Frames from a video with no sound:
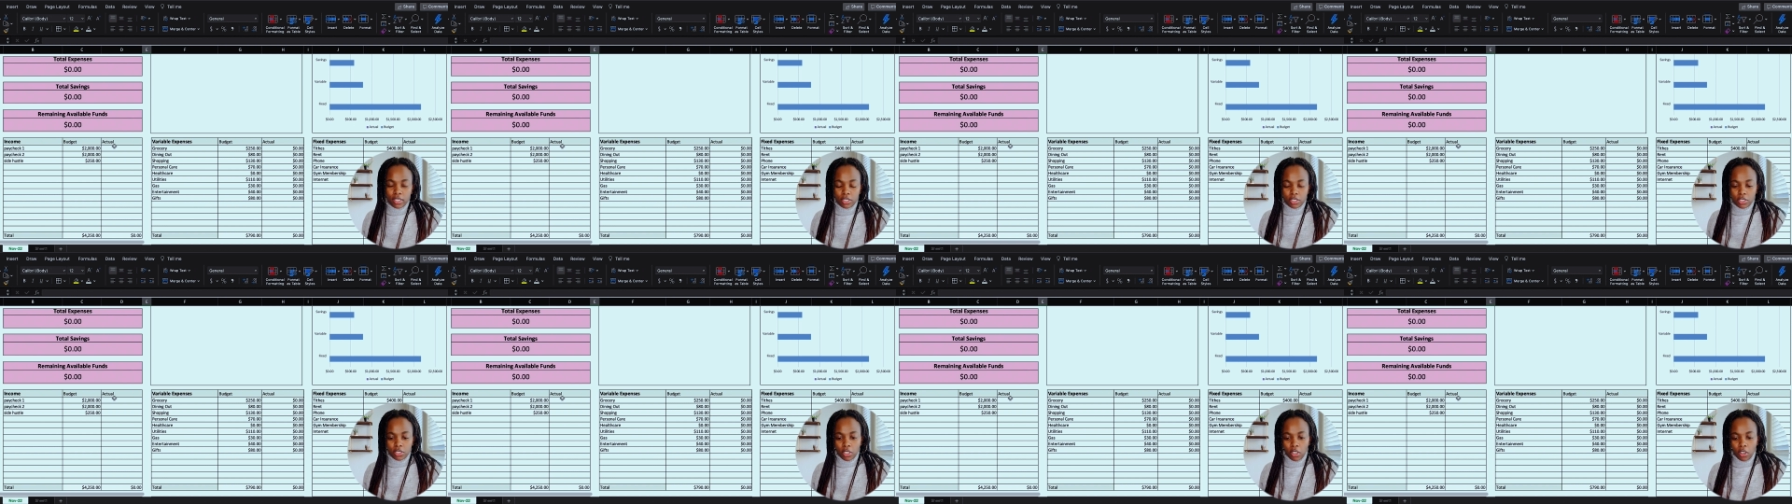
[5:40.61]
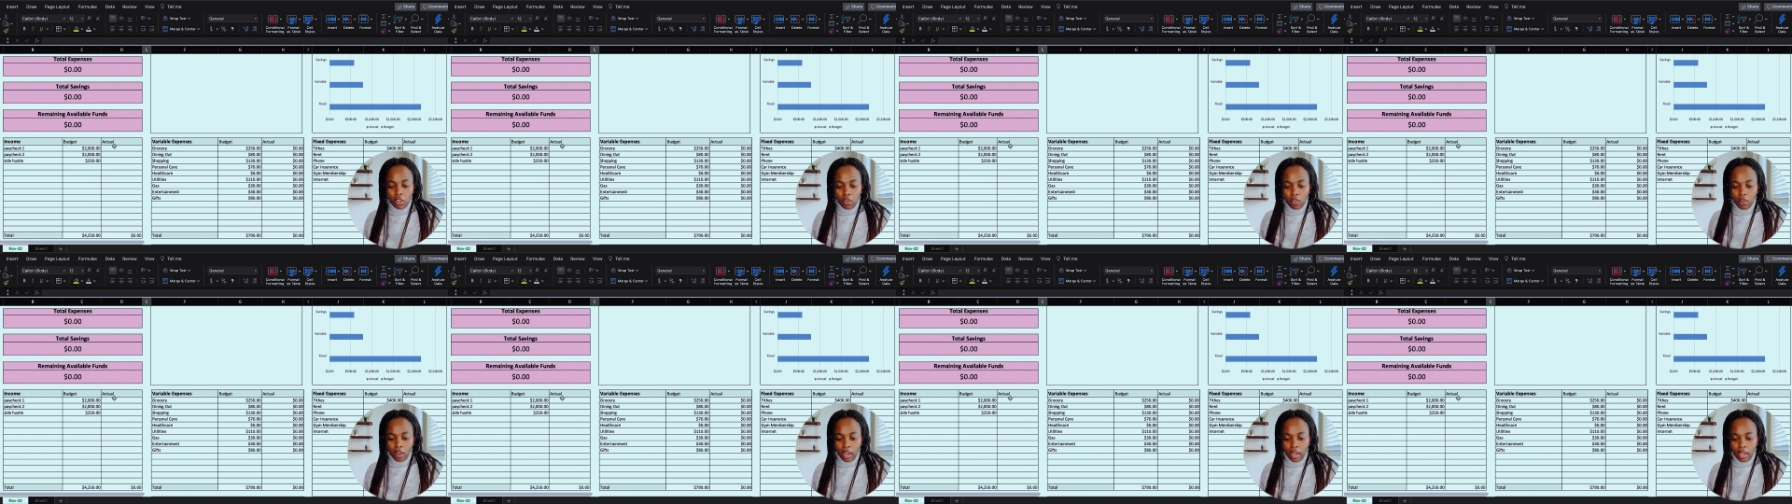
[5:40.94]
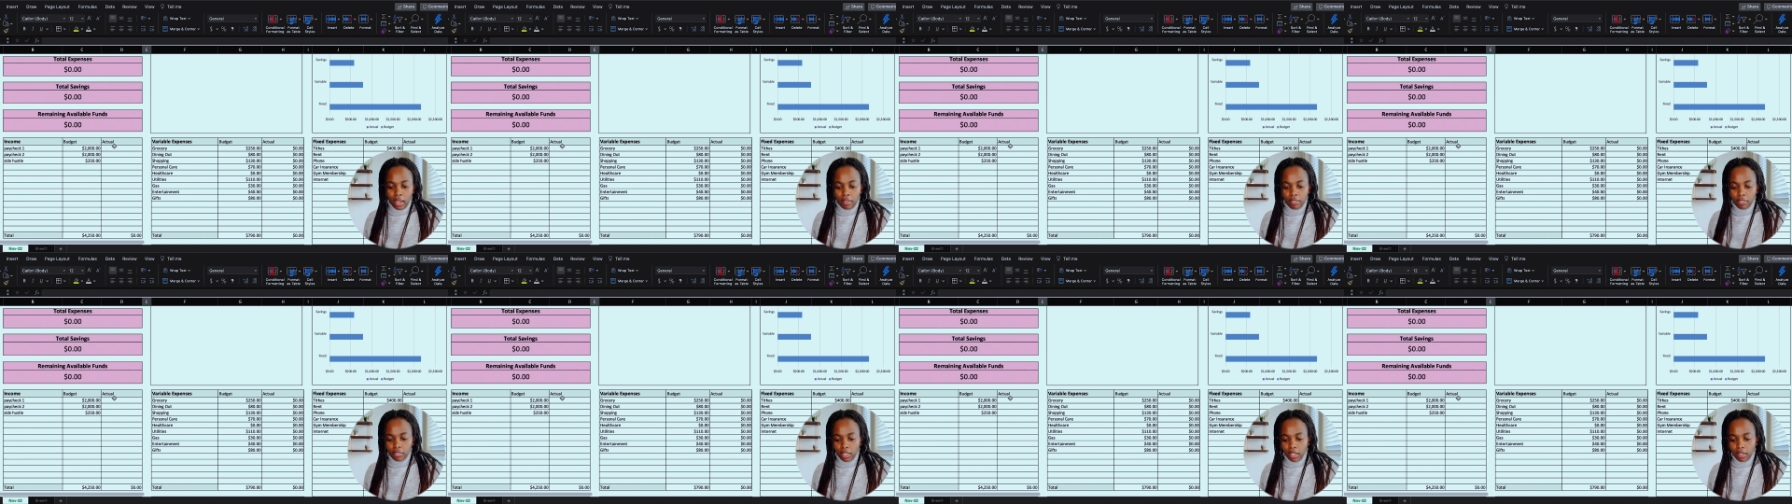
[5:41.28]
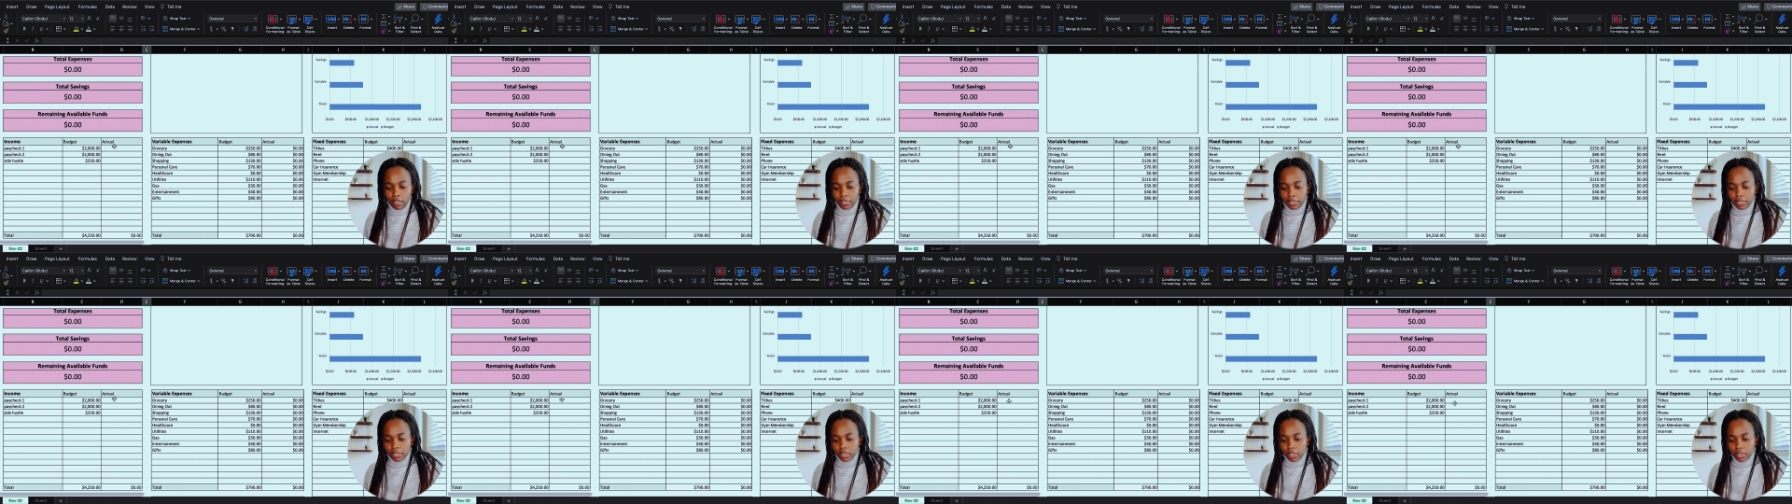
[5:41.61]
so I've
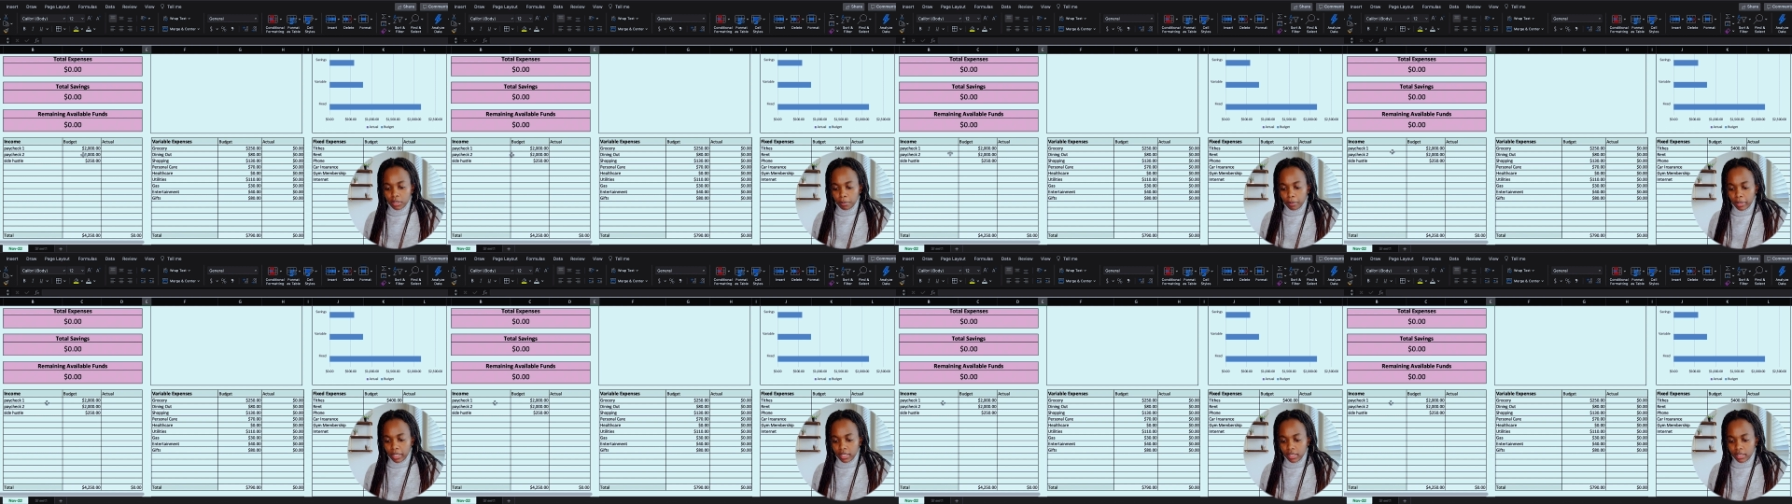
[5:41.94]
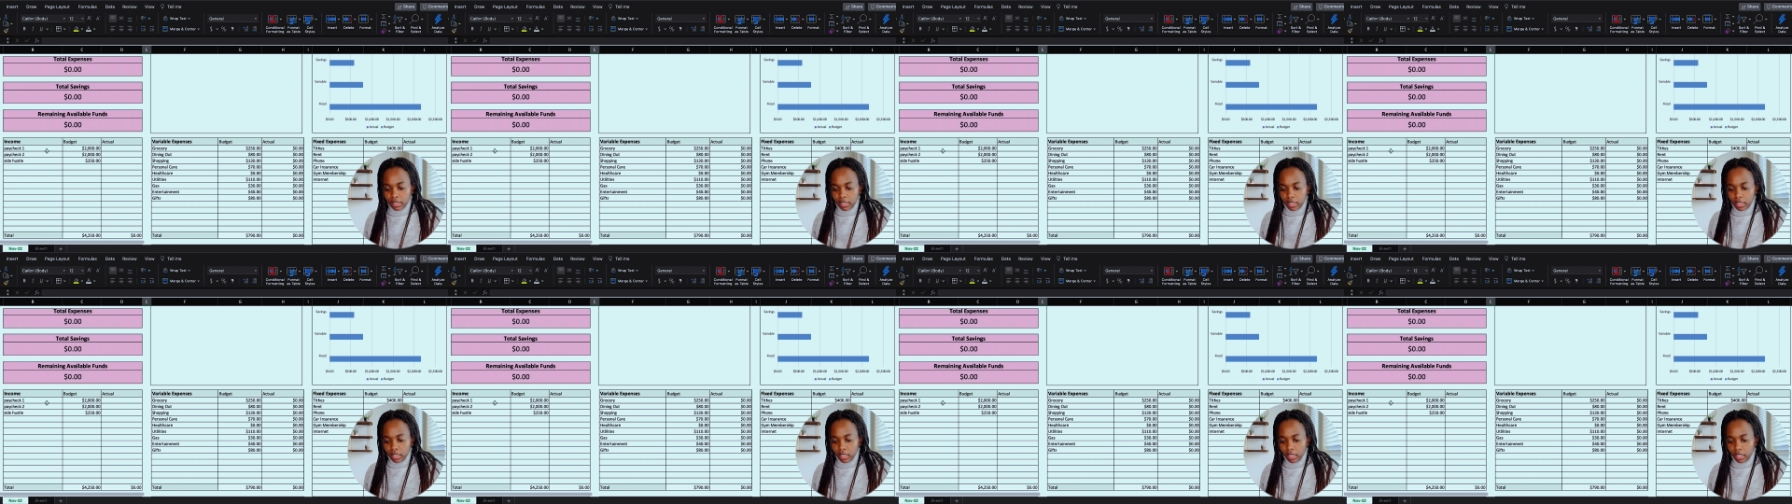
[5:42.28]
left space in